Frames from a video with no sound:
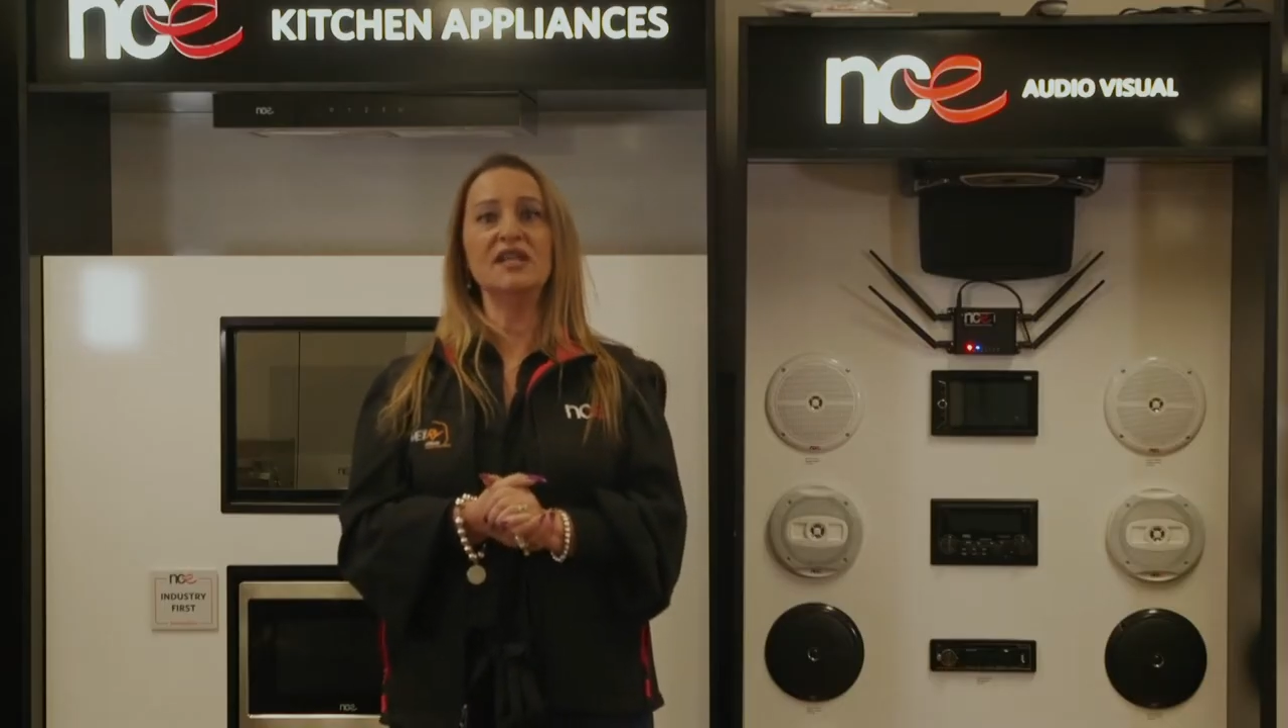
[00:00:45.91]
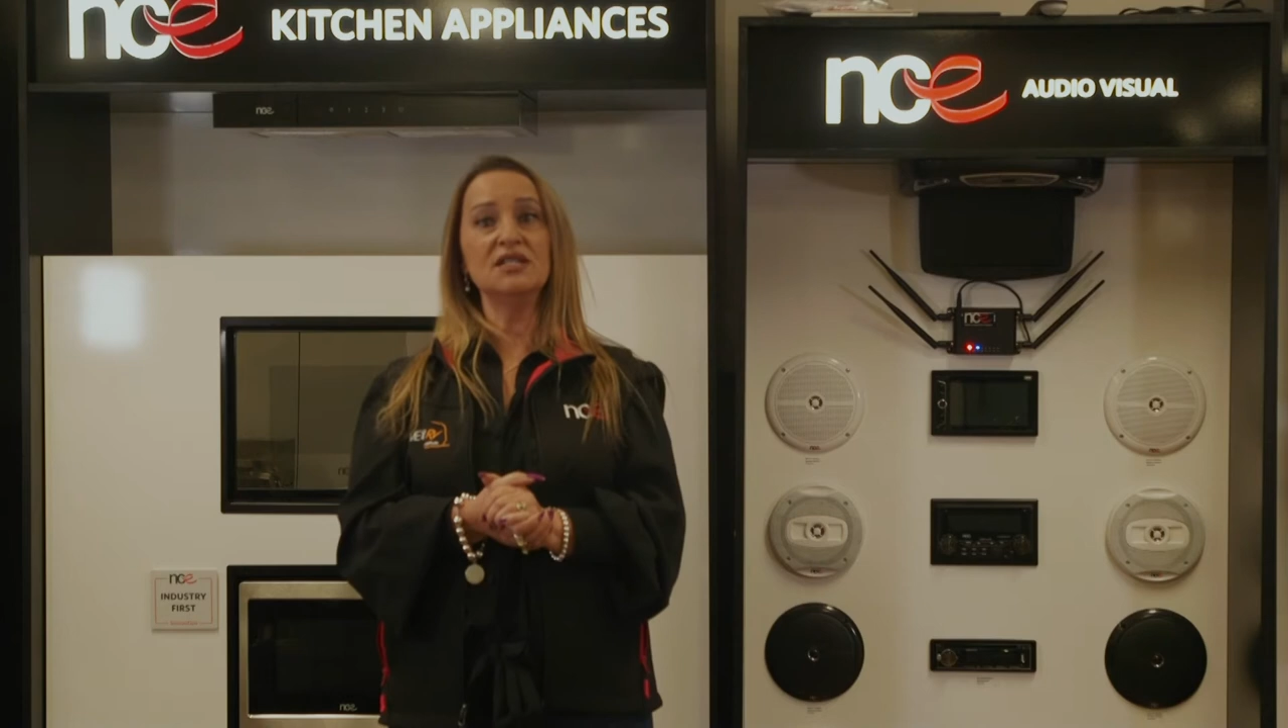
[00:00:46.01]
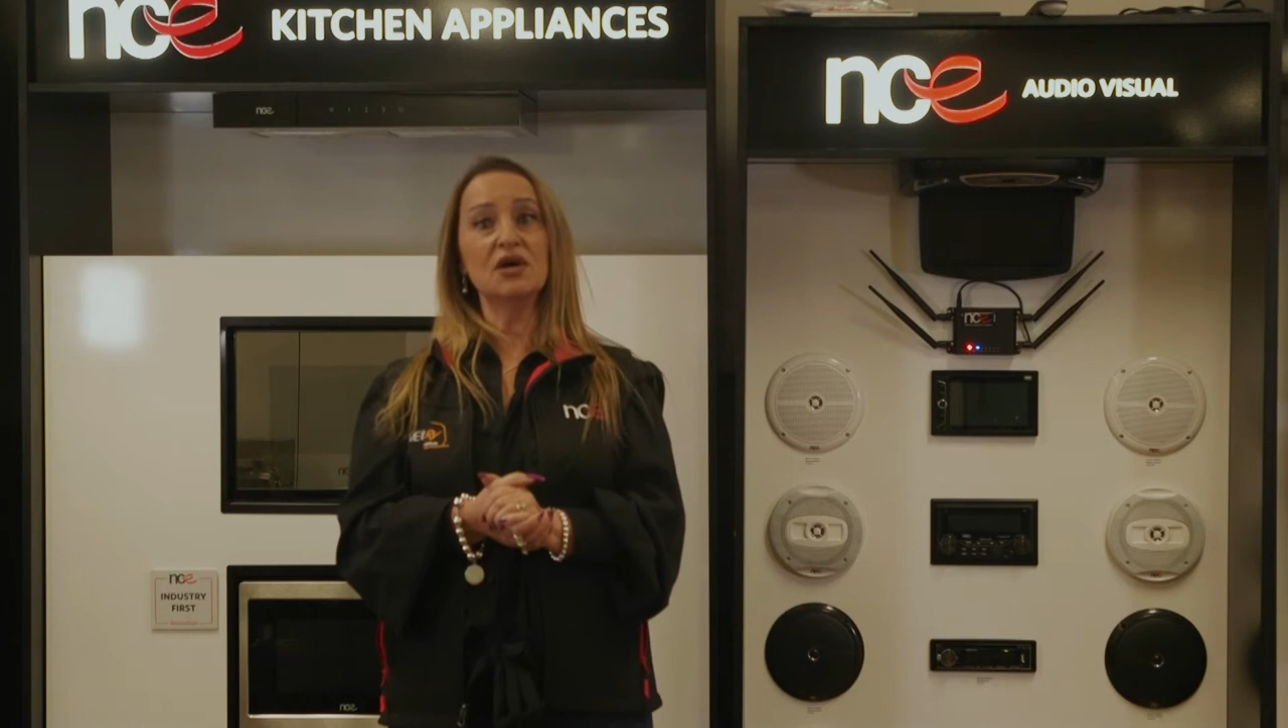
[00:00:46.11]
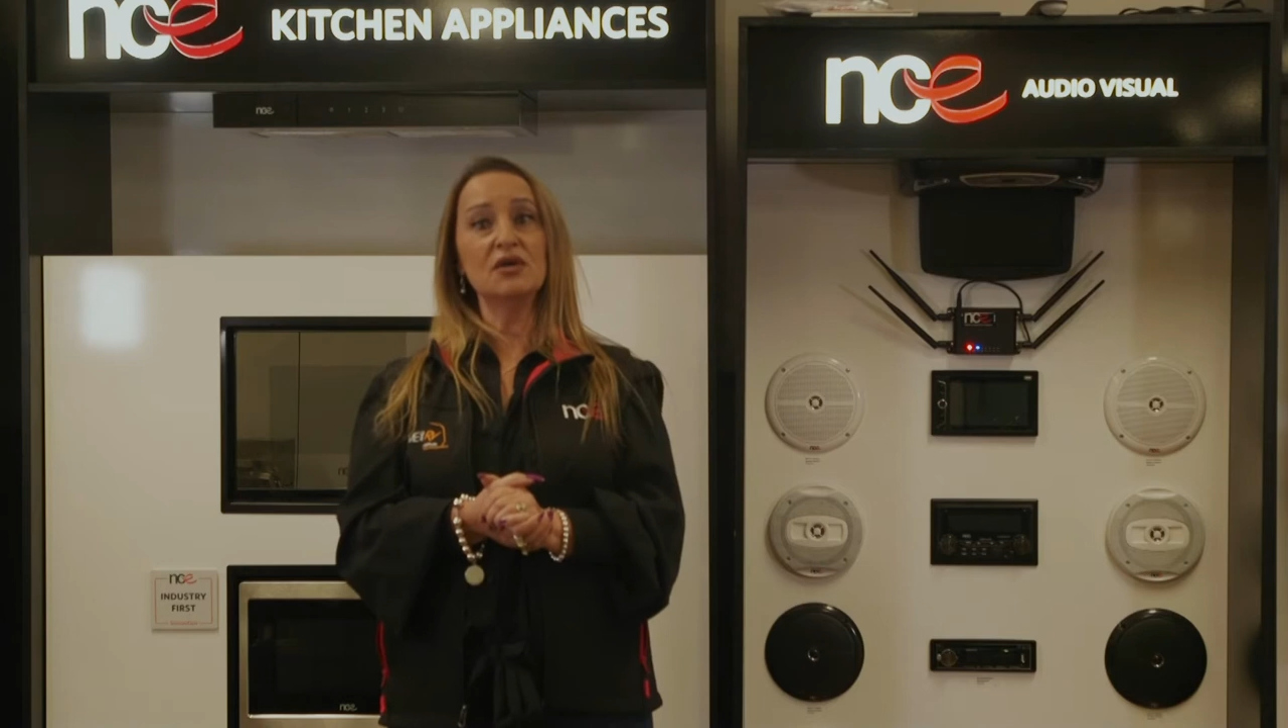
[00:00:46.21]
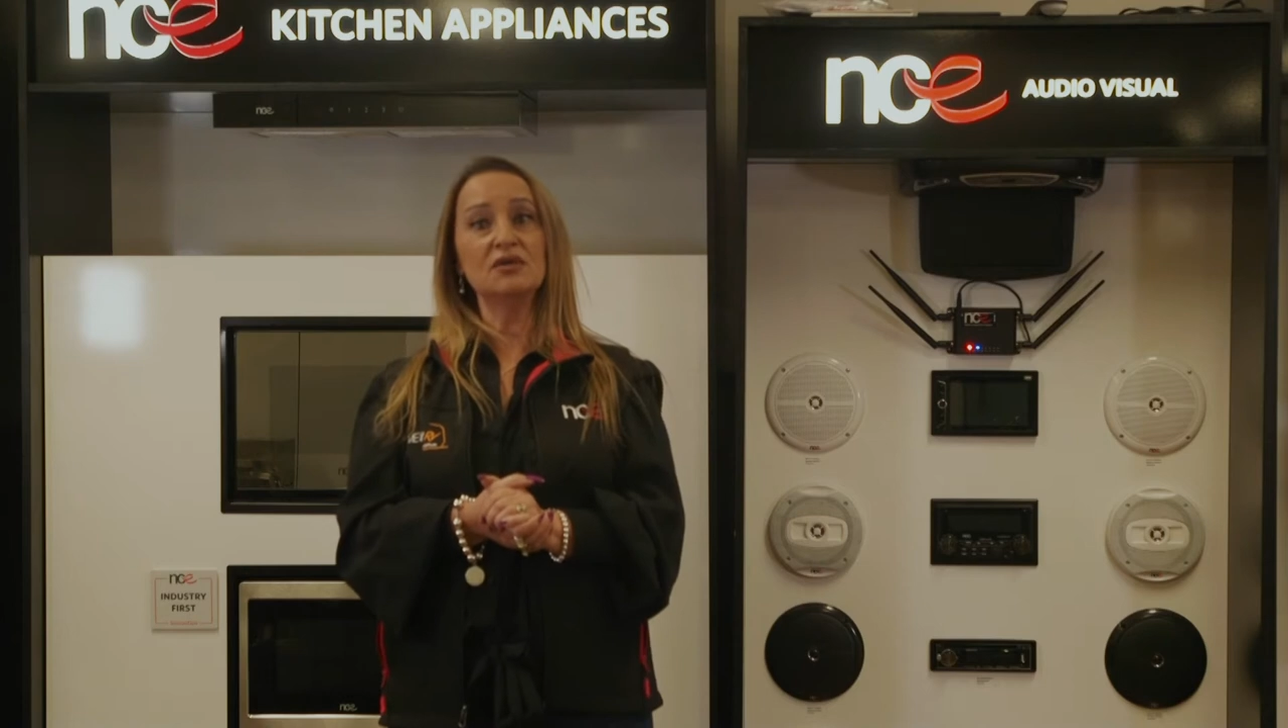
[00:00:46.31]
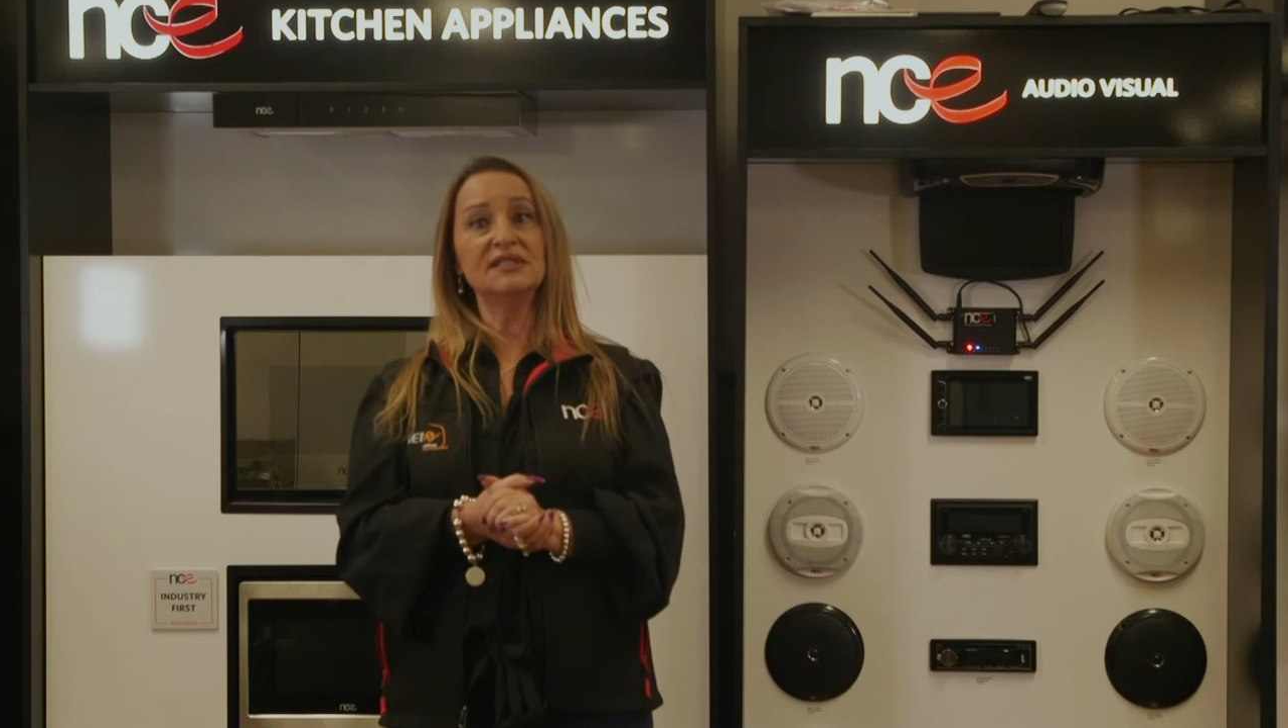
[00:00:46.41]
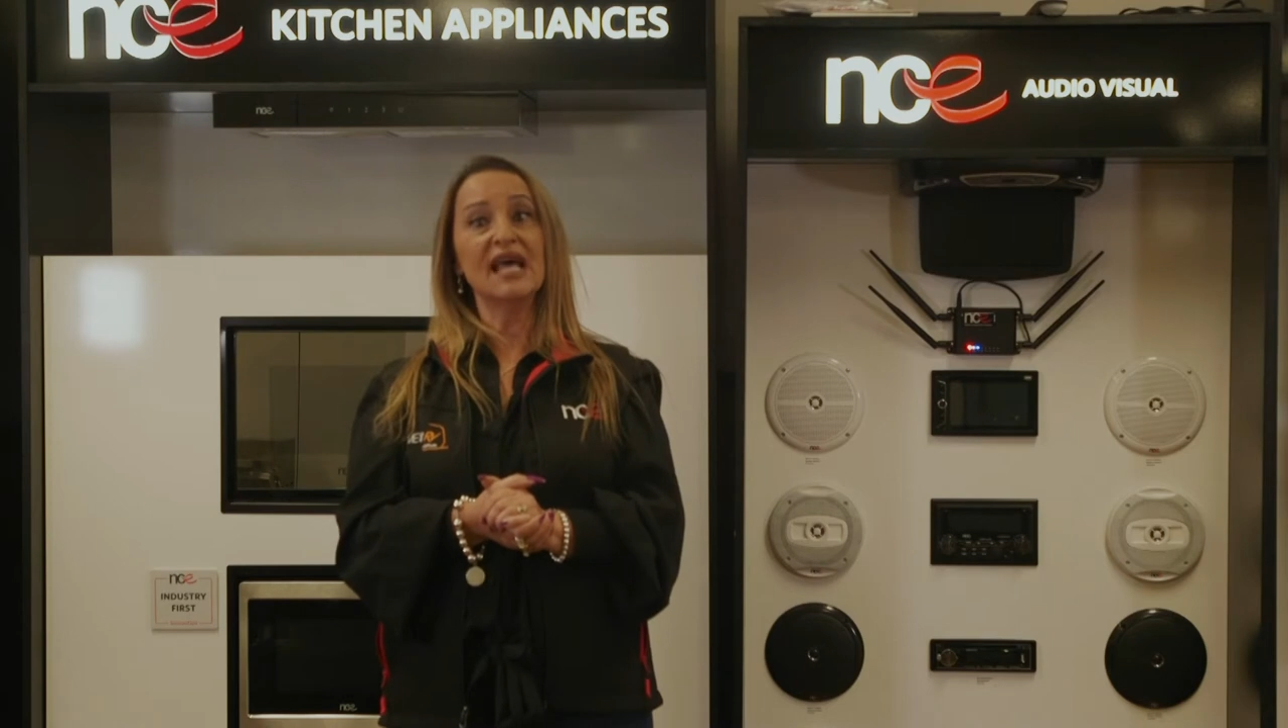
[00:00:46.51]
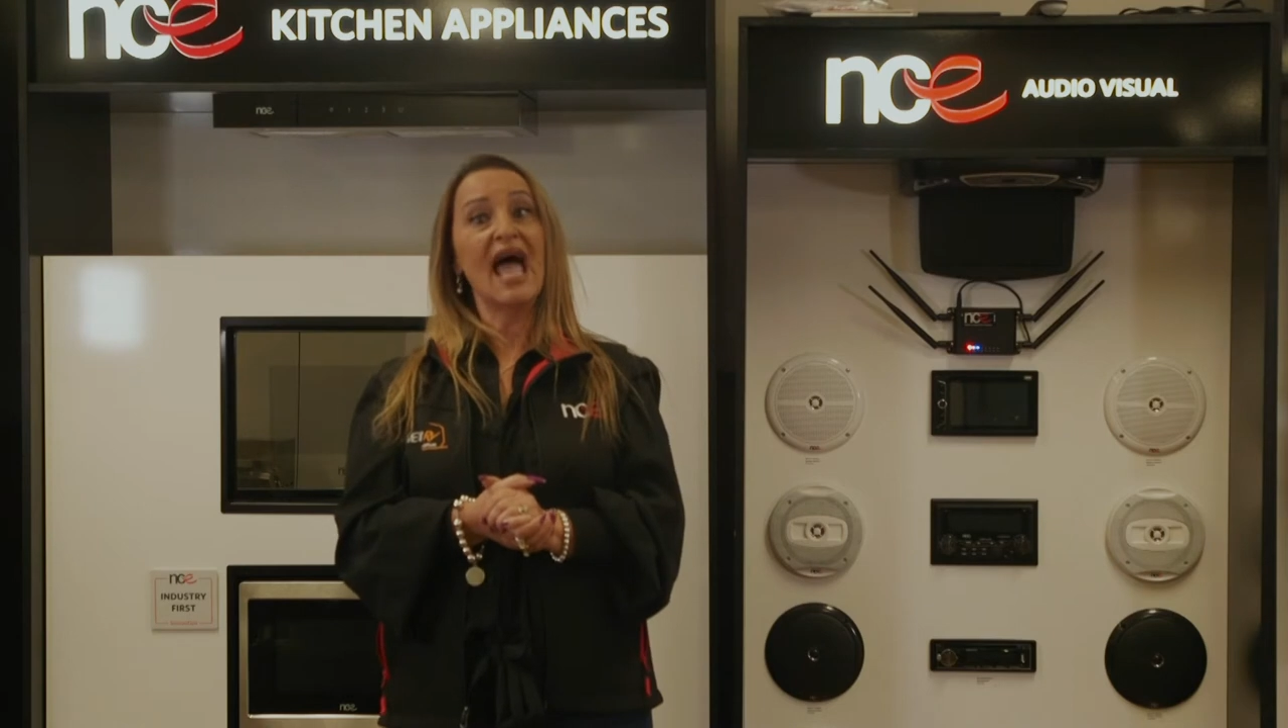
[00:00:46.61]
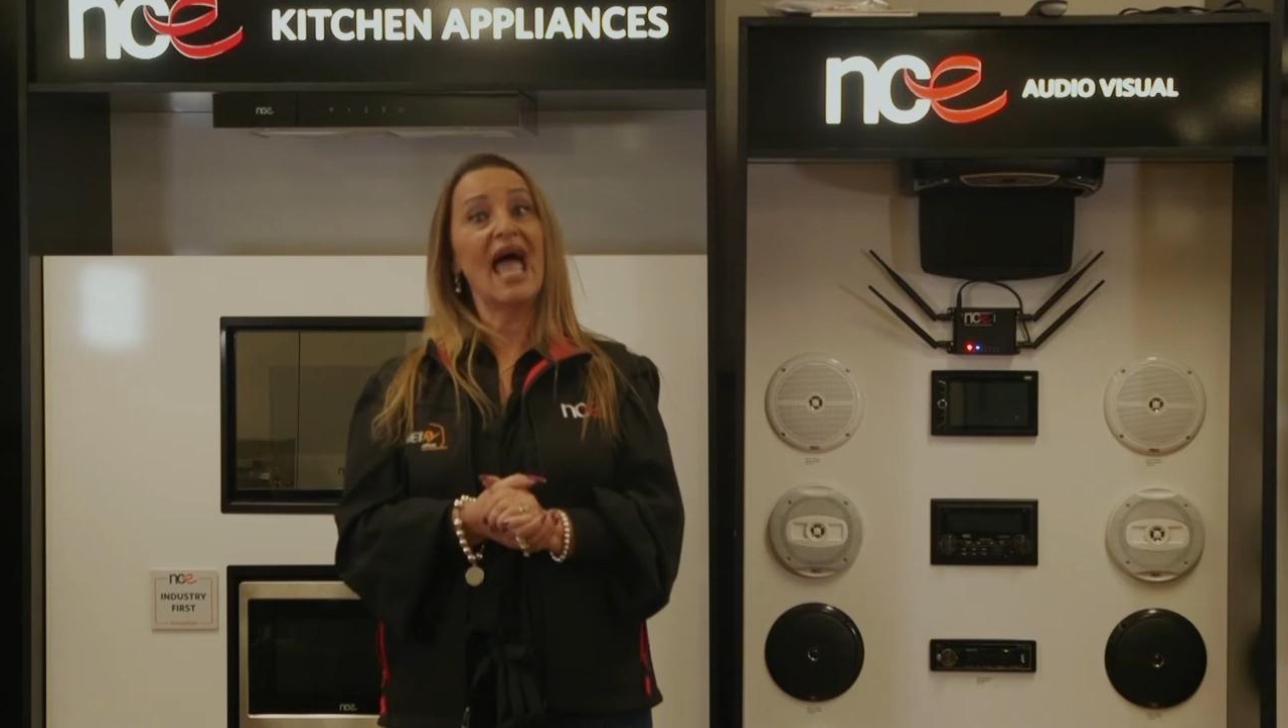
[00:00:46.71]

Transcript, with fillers: windows,